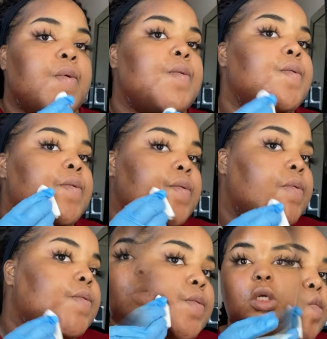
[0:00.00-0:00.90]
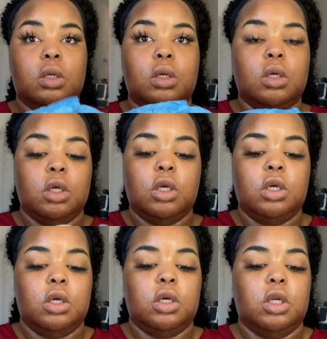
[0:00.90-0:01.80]
It's a clean one.
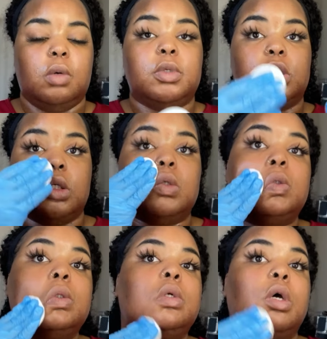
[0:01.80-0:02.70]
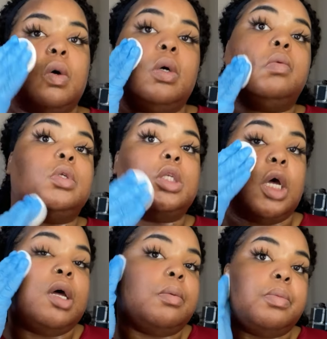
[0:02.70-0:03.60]
And I'm going to just go over
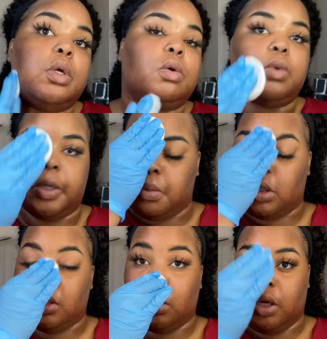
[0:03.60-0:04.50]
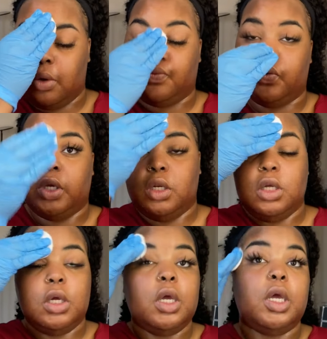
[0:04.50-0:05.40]
top and wipe off
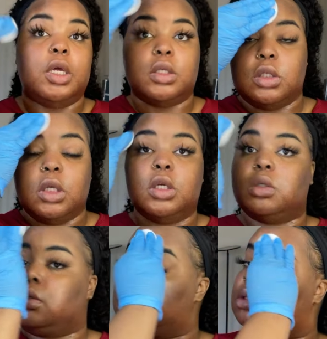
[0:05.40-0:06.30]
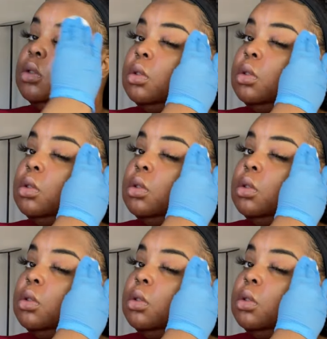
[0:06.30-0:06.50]
any excess